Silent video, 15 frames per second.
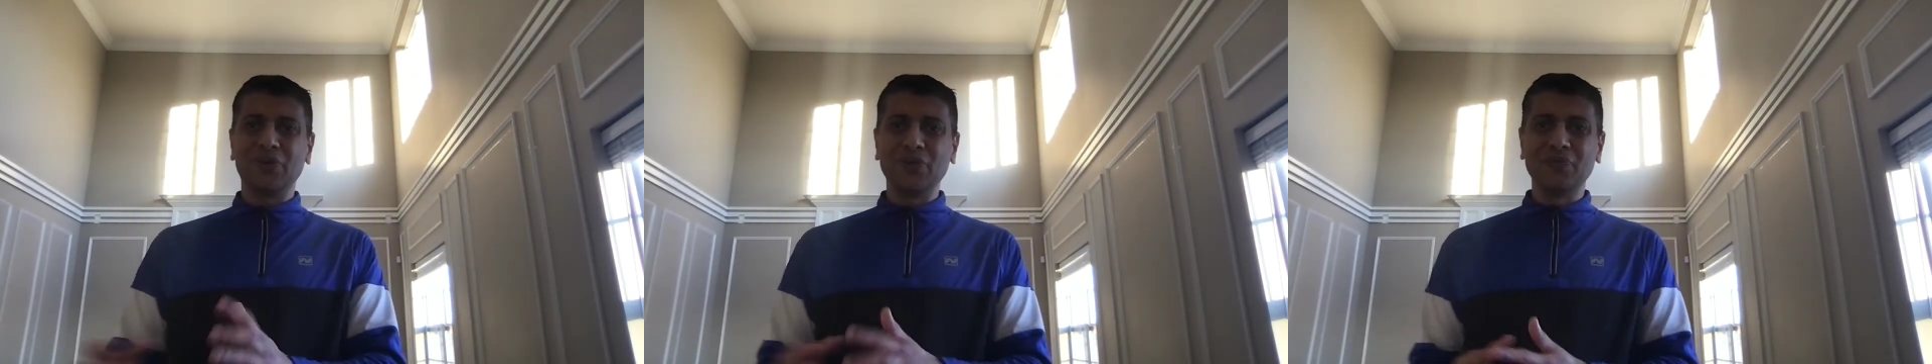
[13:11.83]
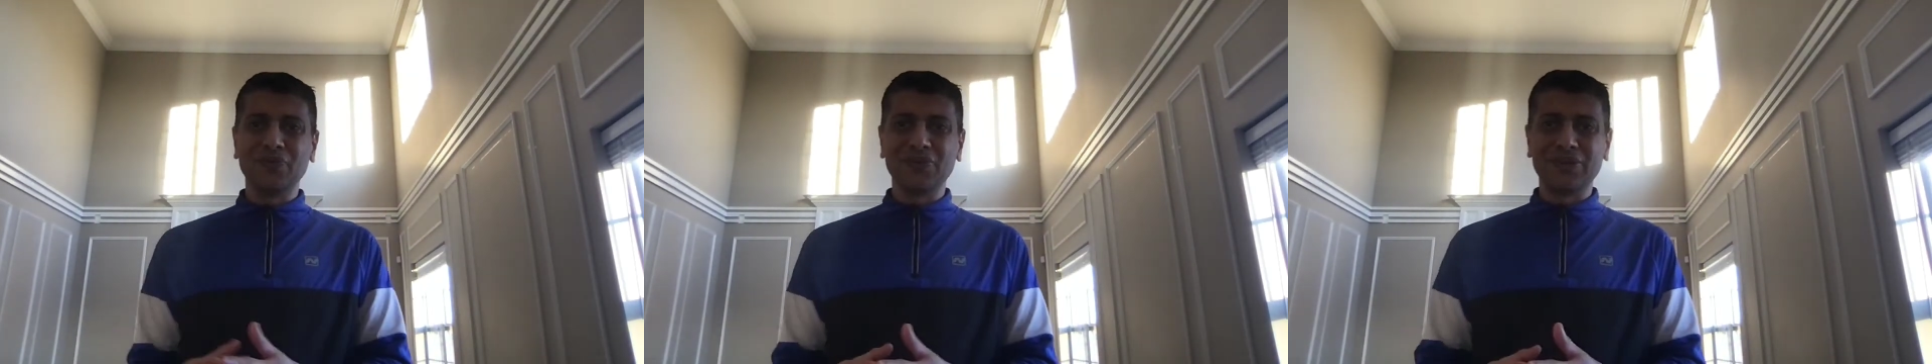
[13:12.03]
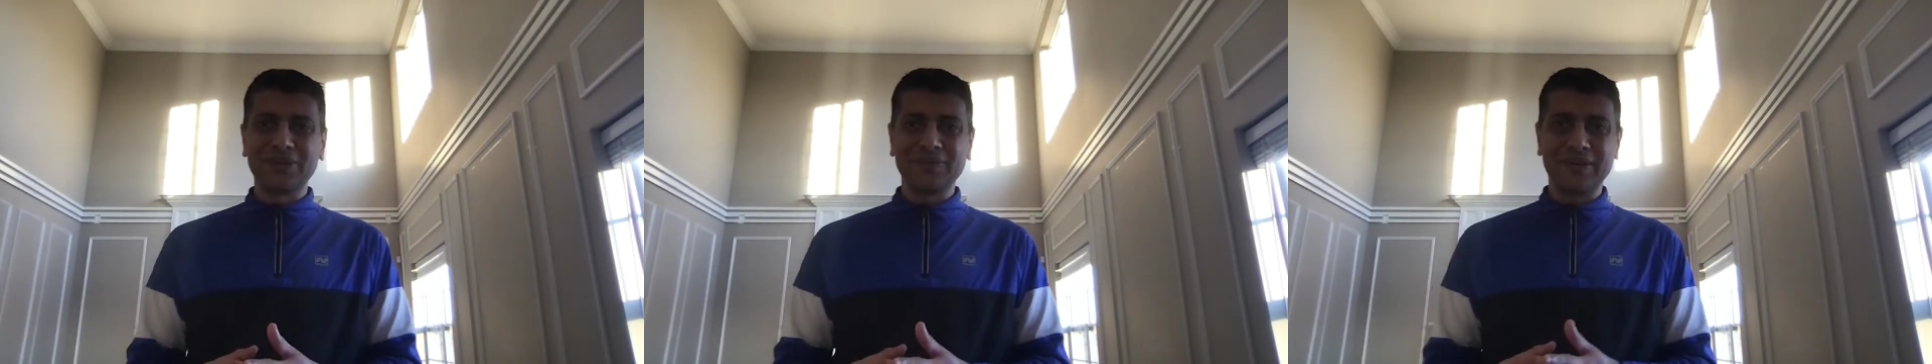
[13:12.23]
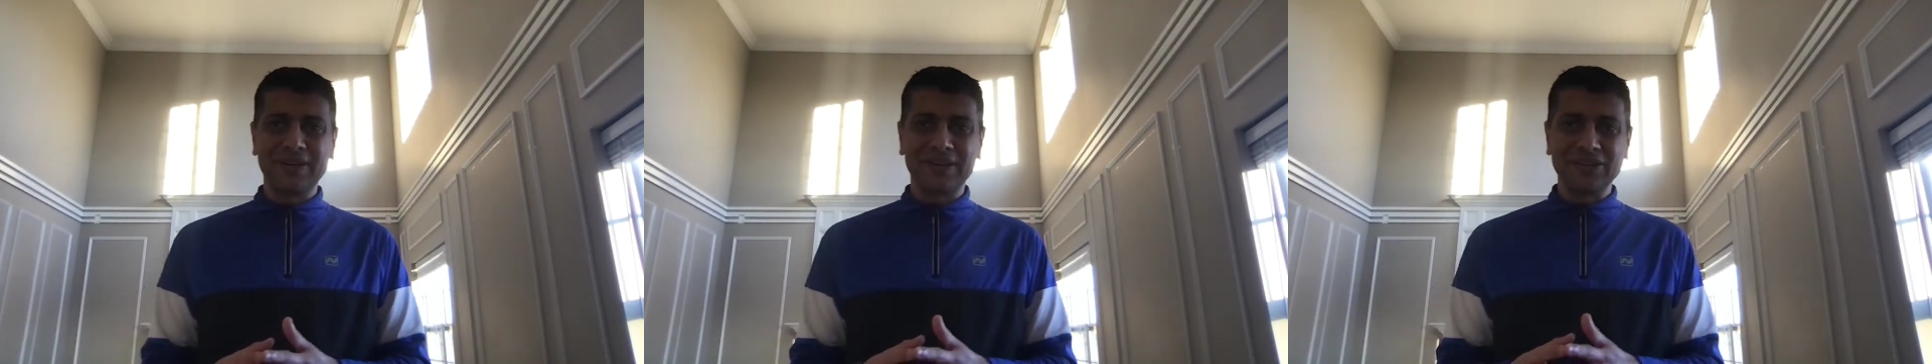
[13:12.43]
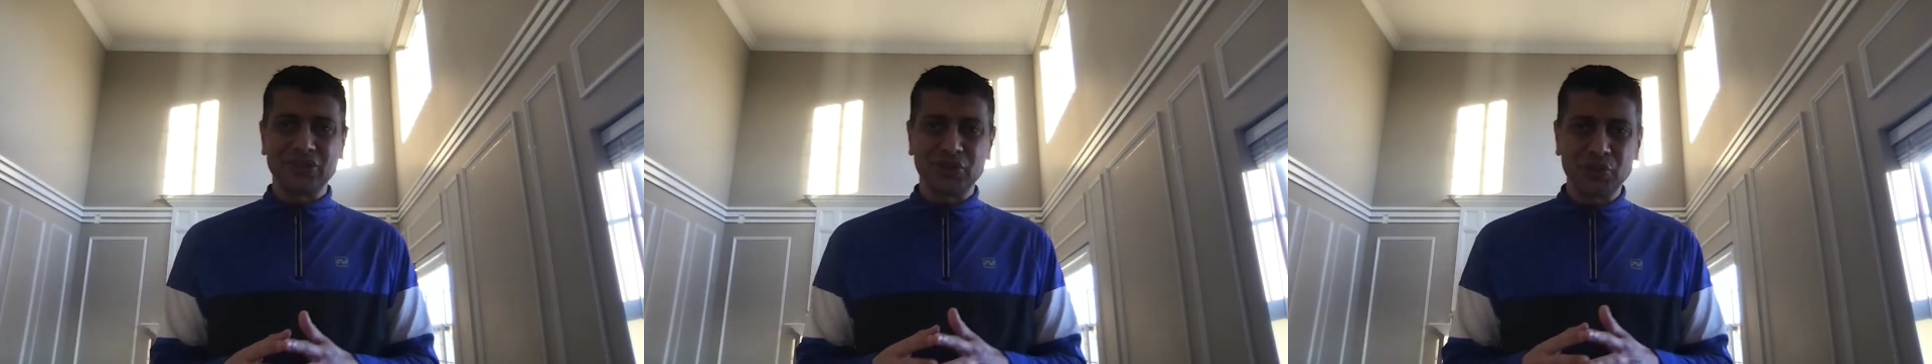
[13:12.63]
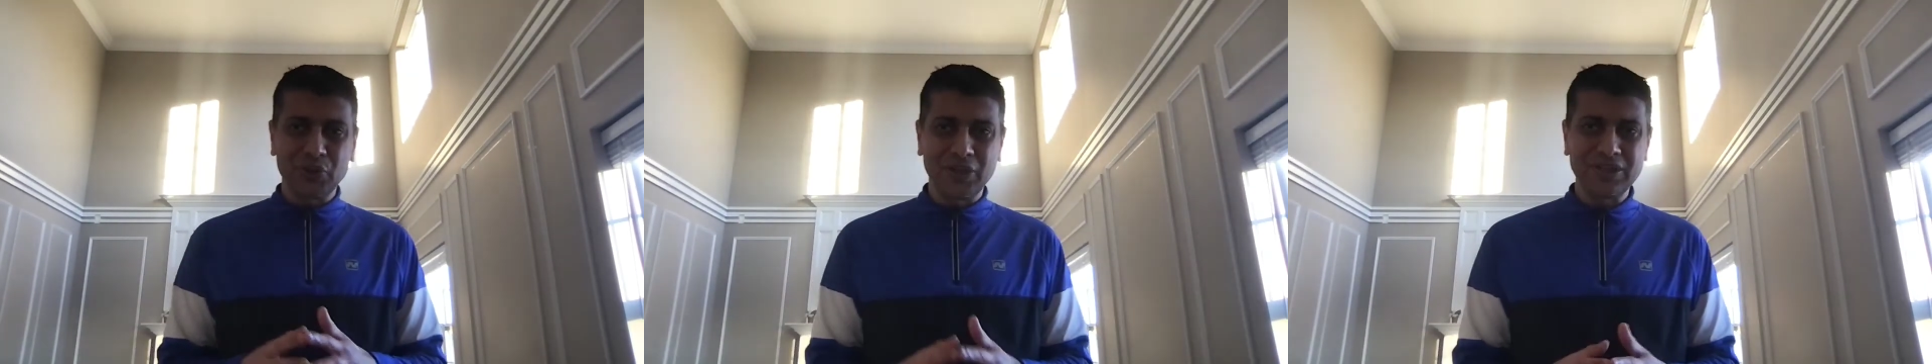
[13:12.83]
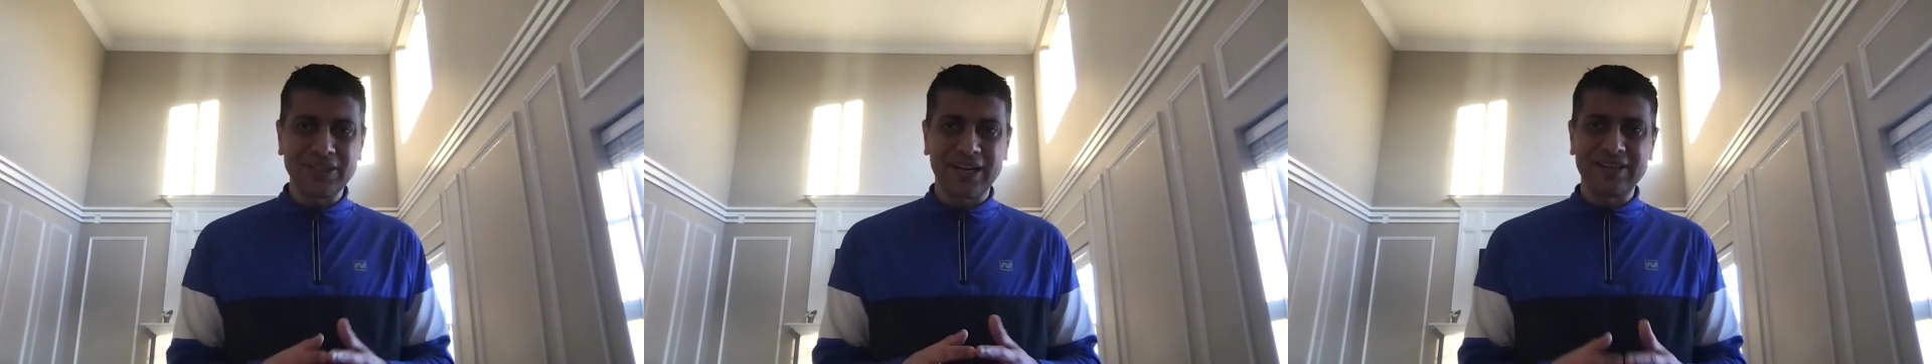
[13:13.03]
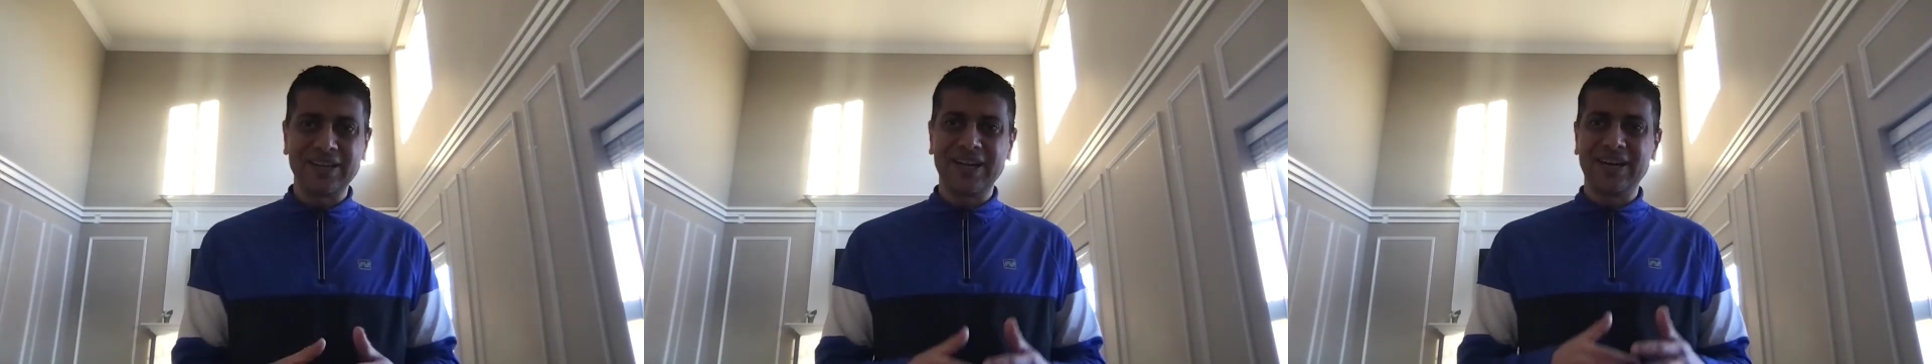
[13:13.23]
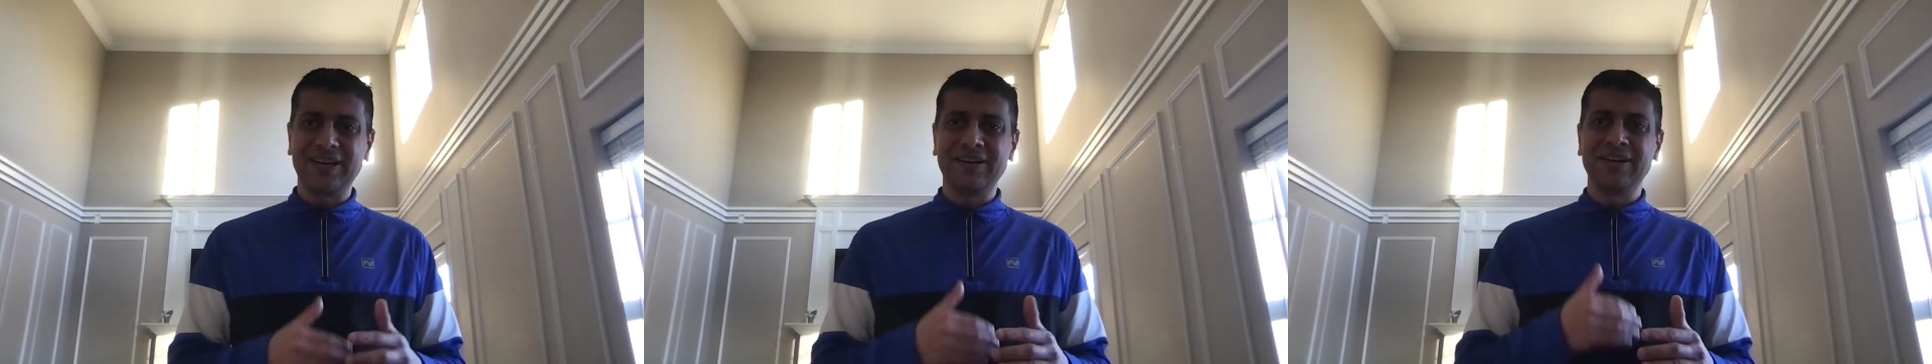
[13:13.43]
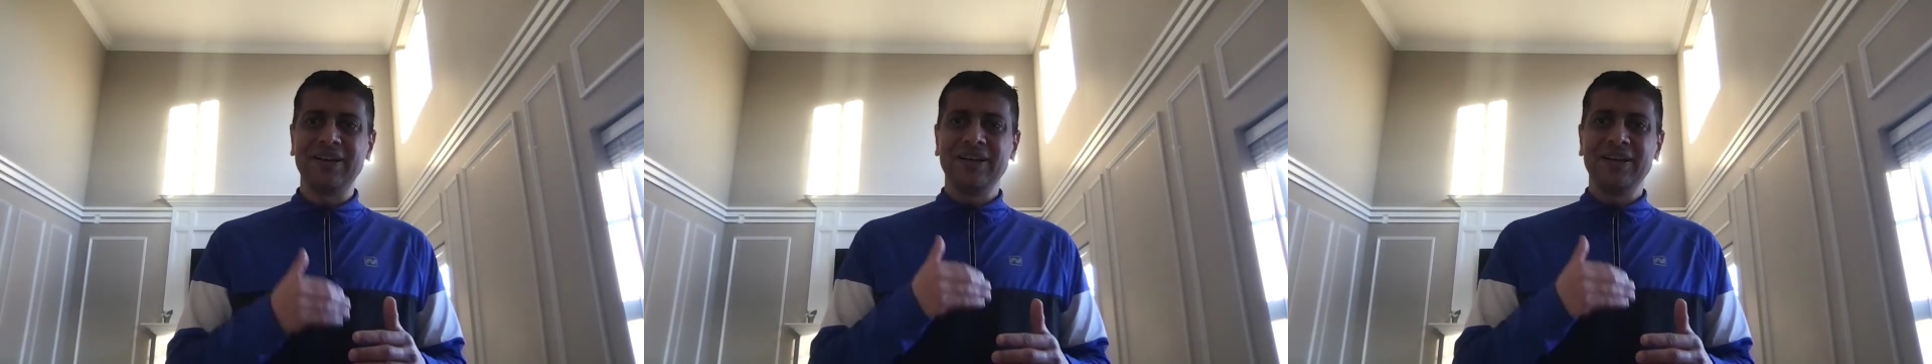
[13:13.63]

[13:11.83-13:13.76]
homework ensuring that they are